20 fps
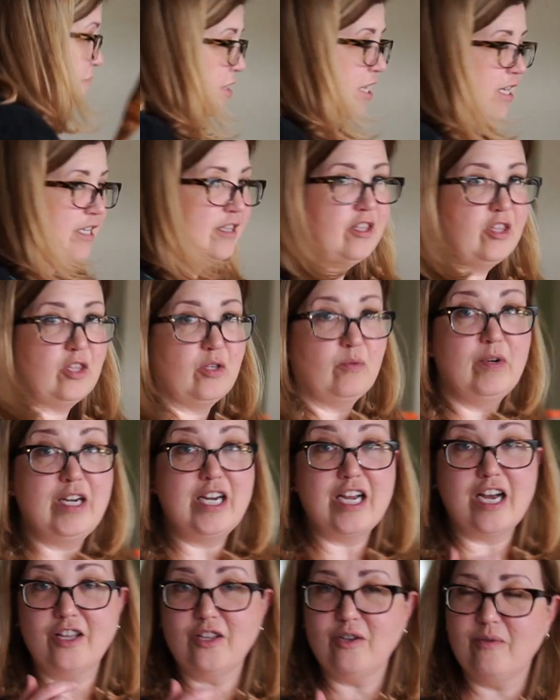but
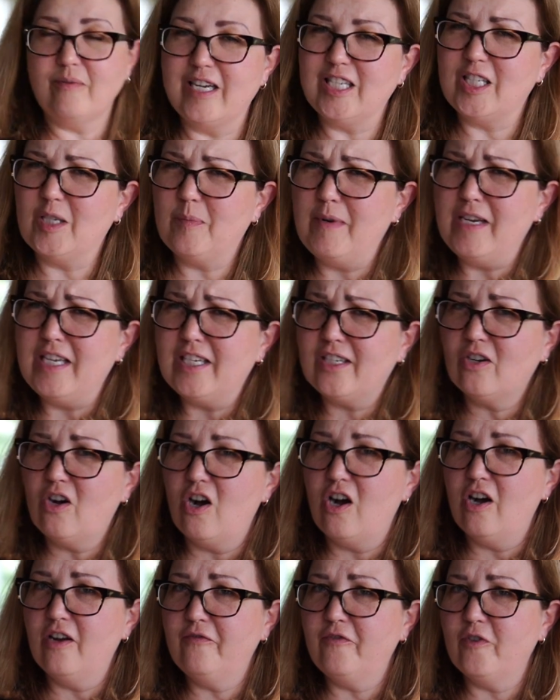3 other recipes
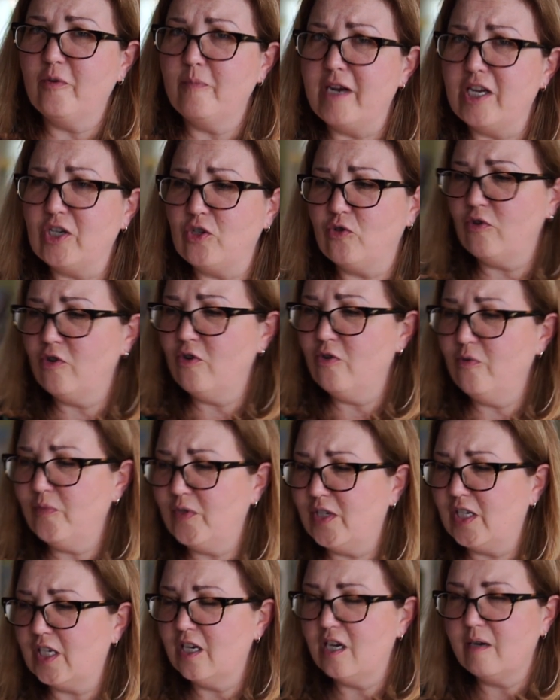called for
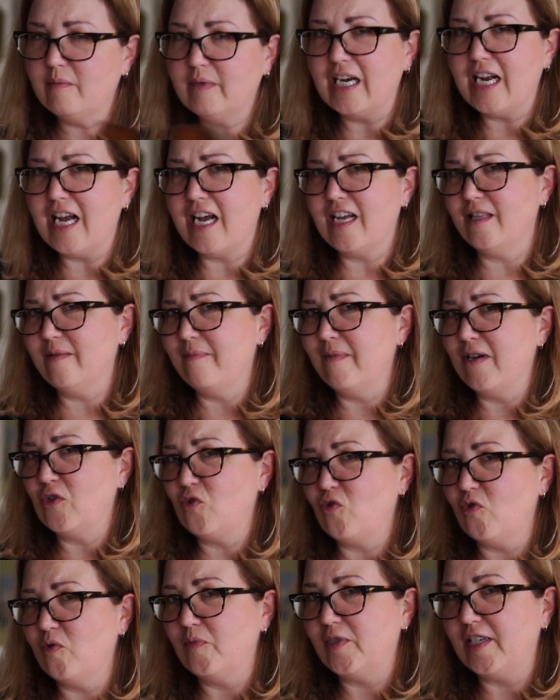mushrooms, I'm going to add the
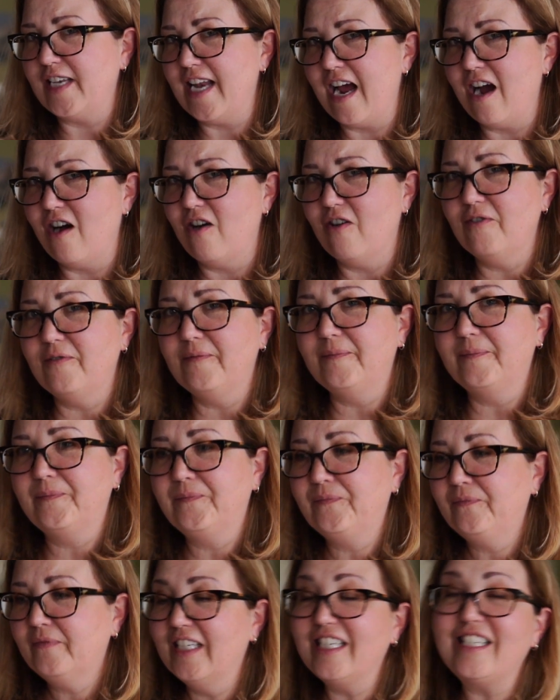mushrooms now.
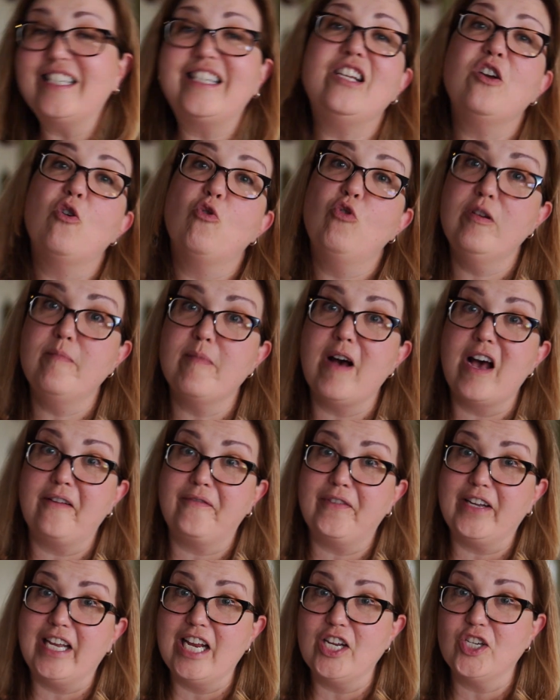This is the only
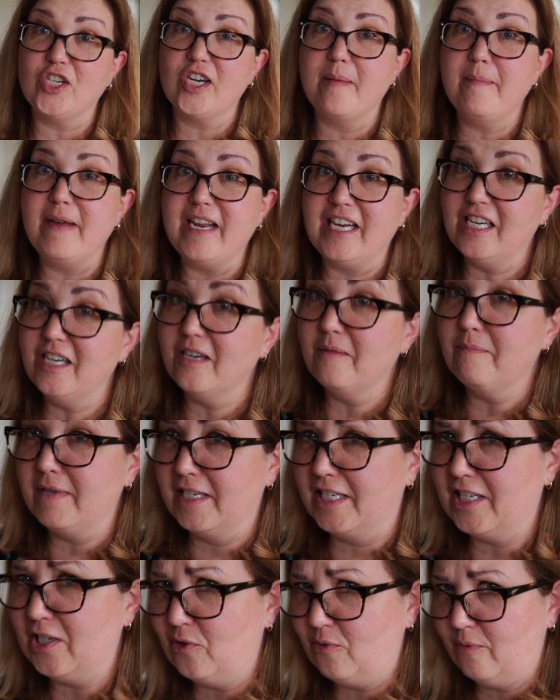modification I'm making to
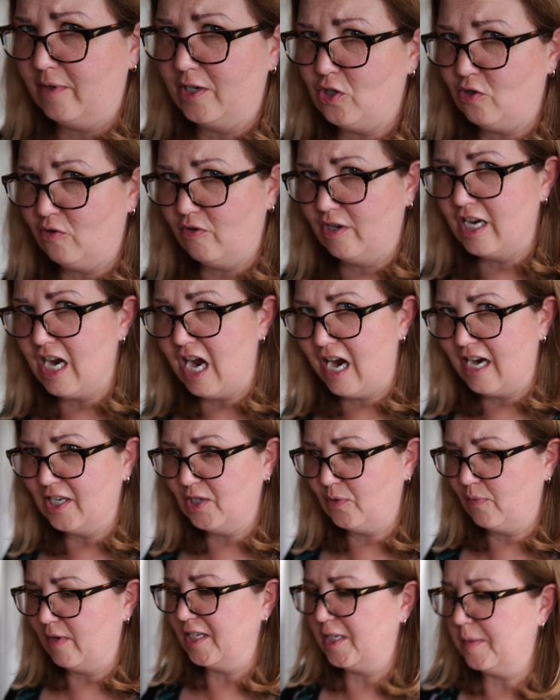Mrs. Richard
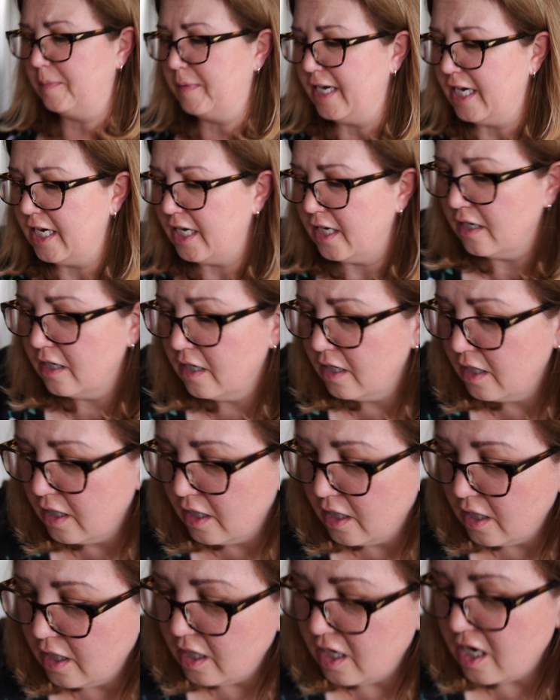Nye's recipe.
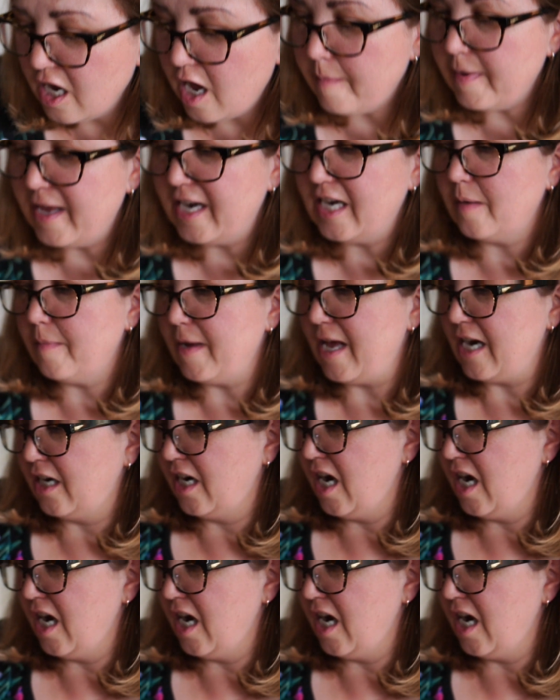I'm adding about a